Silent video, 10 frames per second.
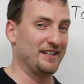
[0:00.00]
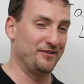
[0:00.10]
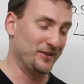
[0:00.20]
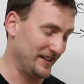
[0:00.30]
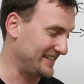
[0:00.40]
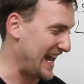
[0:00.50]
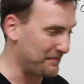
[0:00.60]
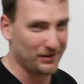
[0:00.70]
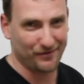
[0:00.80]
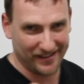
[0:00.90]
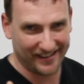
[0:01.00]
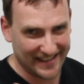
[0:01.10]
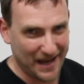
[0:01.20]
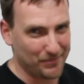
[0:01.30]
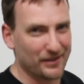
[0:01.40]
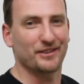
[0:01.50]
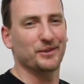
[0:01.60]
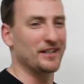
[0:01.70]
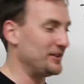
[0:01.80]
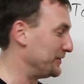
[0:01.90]
give you an example of an example that you
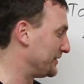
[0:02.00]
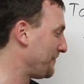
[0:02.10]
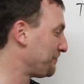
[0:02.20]
can use.